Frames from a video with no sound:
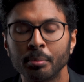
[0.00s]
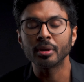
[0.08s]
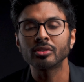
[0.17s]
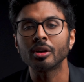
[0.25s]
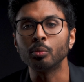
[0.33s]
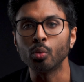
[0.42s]

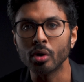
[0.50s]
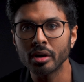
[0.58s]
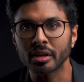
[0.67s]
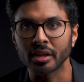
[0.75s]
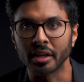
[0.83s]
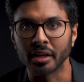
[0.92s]
because I'm
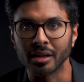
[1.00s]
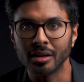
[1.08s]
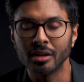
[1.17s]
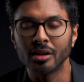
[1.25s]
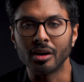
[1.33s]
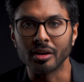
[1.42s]
working
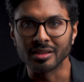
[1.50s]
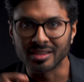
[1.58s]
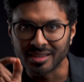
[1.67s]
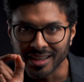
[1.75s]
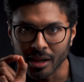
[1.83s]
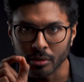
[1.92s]
on
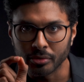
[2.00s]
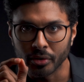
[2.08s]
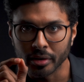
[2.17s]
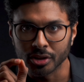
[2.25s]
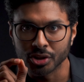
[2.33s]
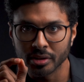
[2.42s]
cell
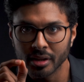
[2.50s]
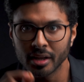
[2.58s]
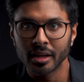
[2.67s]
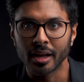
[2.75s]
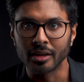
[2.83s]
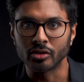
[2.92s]
function
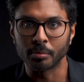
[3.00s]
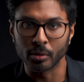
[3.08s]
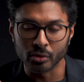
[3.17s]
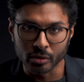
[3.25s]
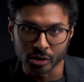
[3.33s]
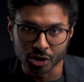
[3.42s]
as
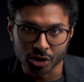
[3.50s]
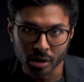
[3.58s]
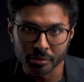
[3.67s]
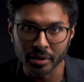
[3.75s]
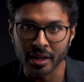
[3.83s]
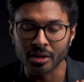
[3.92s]
opposed to
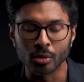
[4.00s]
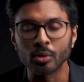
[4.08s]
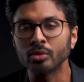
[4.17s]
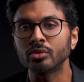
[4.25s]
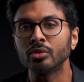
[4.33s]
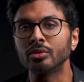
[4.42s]
shoving in
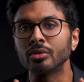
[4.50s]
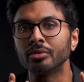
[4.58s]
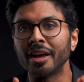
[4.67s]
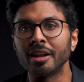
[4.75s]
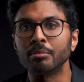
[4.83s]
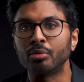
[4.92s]
all sorts of
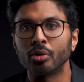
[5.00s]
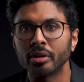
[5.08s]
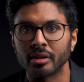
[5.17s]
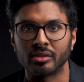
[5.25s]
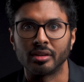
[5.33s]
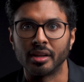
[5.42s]
end
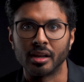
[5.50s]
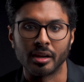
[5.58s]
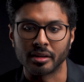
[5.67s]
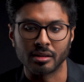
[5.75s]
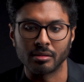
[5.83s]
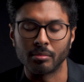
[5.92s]
products in there
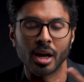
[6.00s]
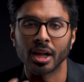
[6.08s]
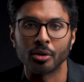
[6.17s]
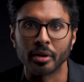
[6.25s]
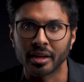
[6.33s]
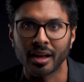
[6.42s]
like
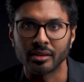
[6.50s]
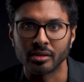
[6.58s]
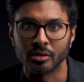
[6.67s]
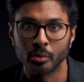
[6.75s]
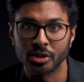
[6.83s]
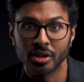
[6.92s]
hyaluronic
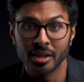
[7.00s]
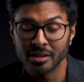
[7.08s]
acid, which